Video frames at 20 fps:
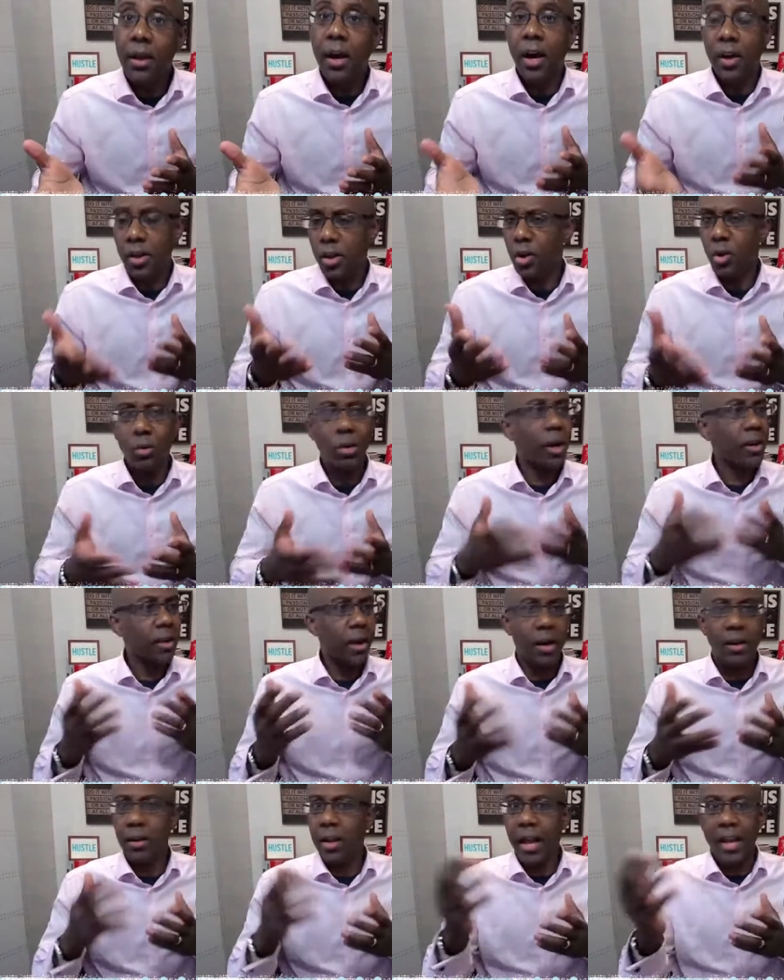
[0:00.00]

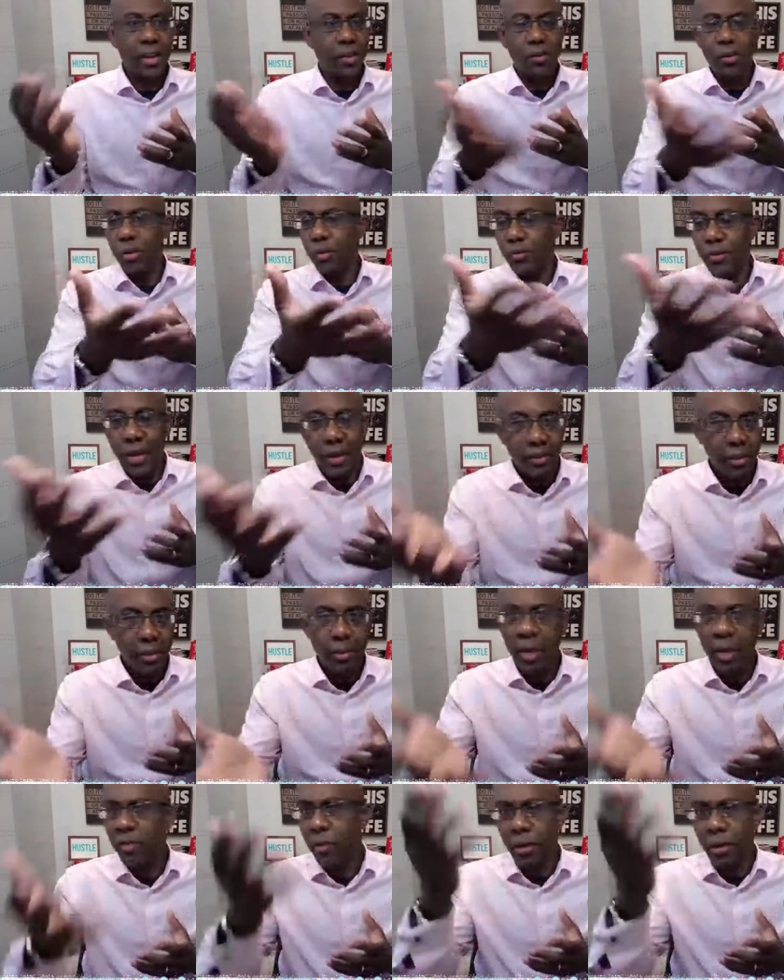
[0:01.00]
Unlike you've done
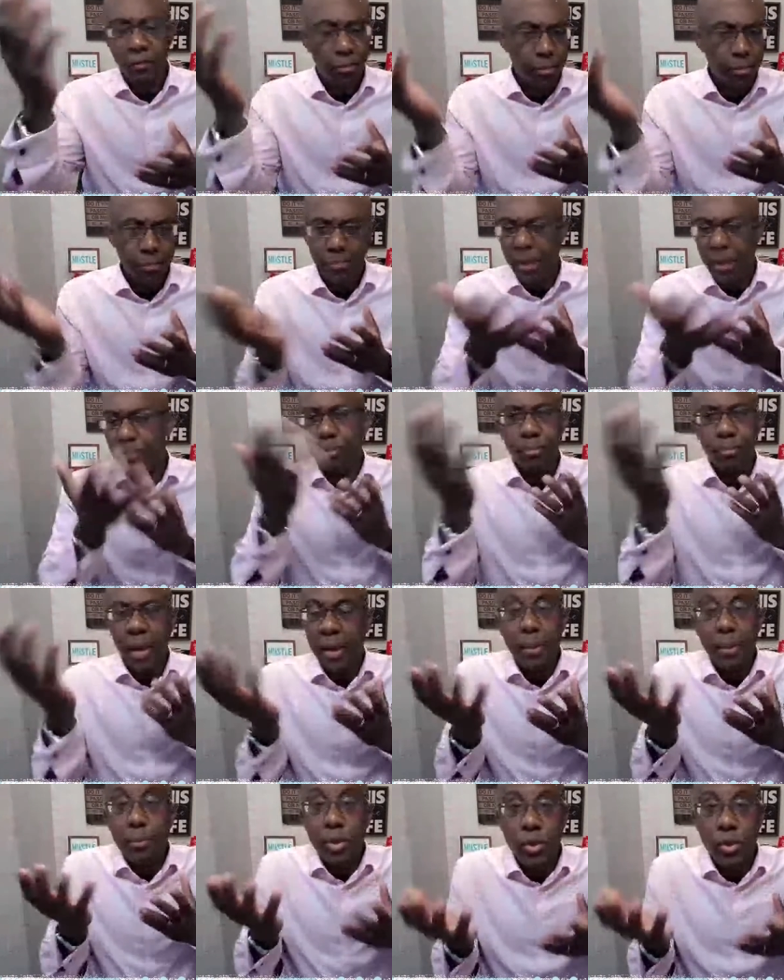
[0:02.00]
them, a
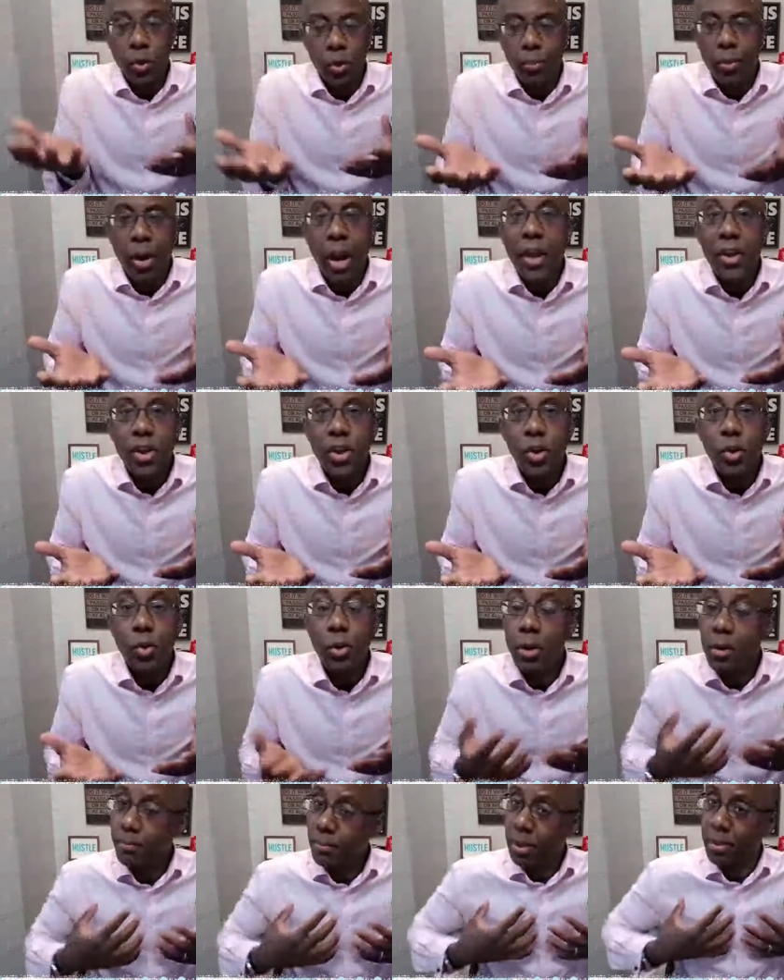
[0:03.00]
lot of people do them. They're not
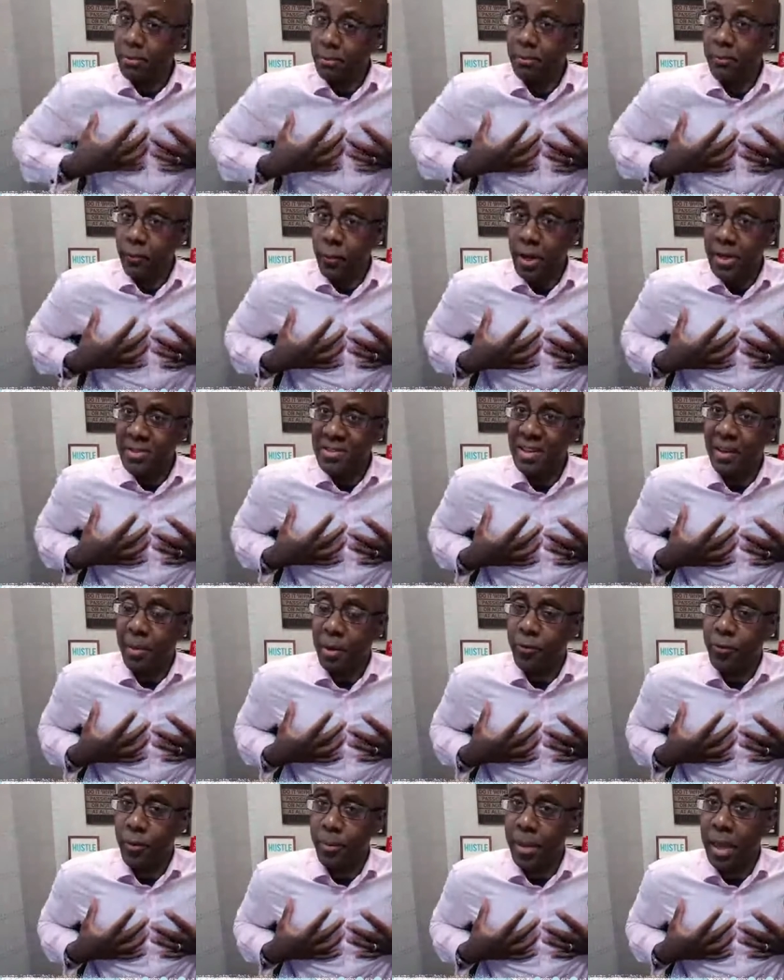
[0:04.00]
new, but a
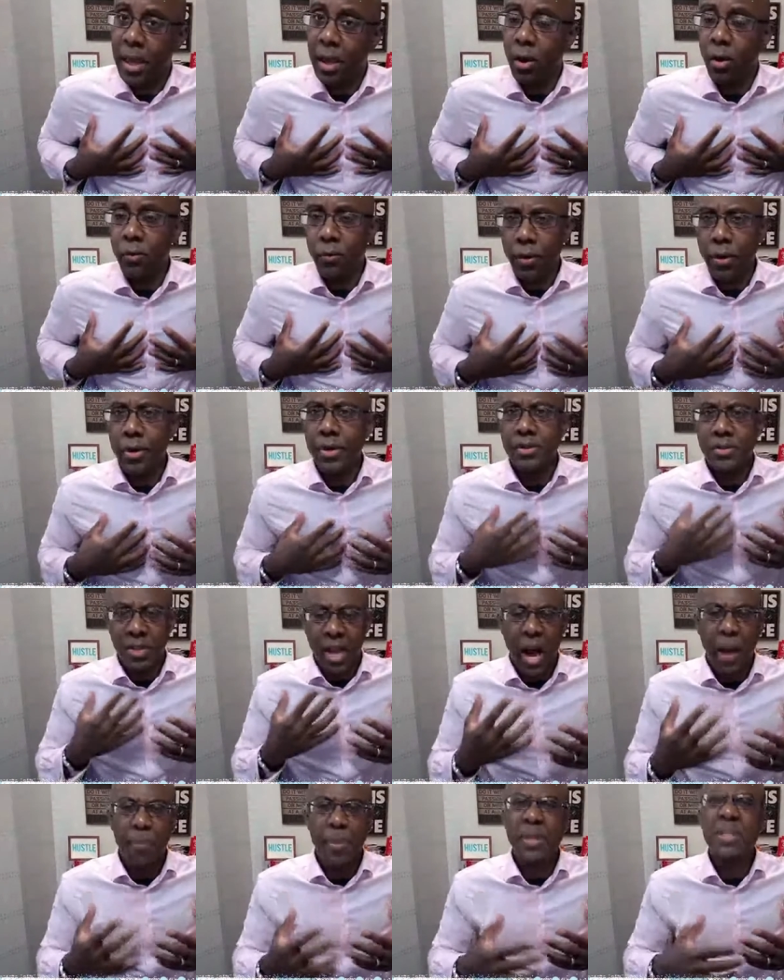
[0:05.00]
summit for me on various
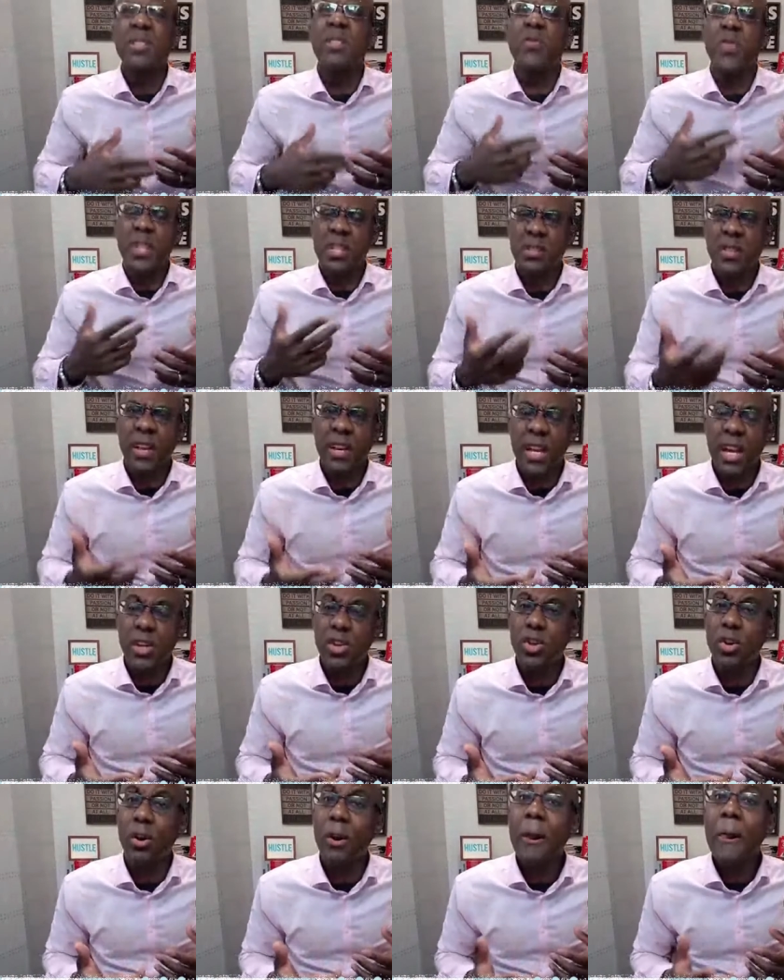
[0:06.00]
topics and things of that
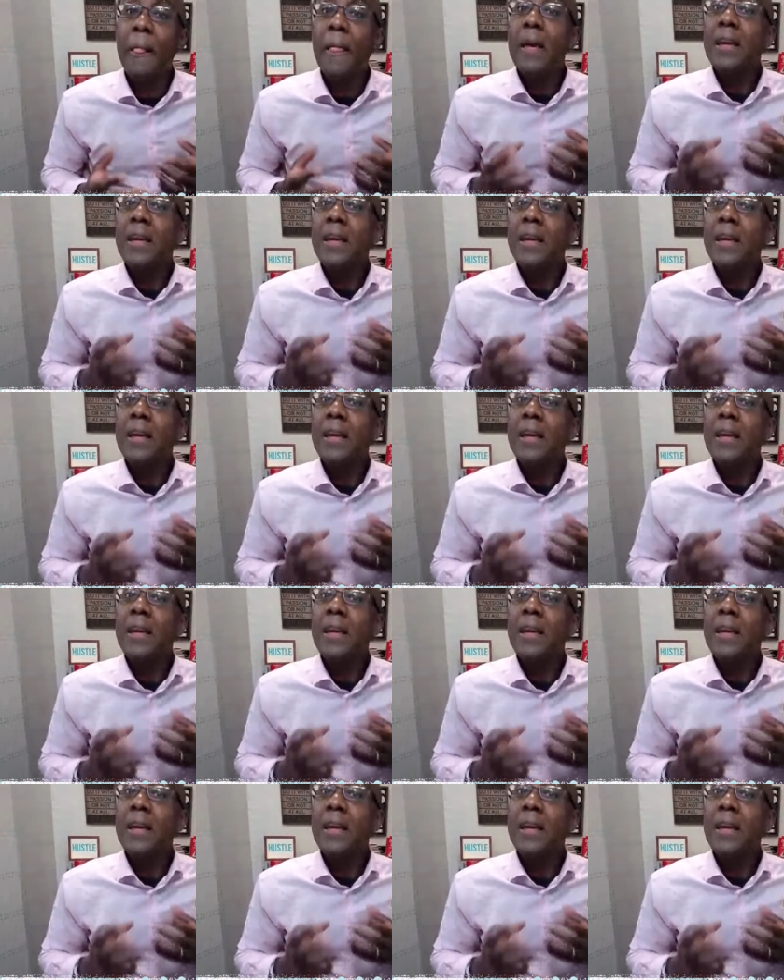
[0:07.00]
nature.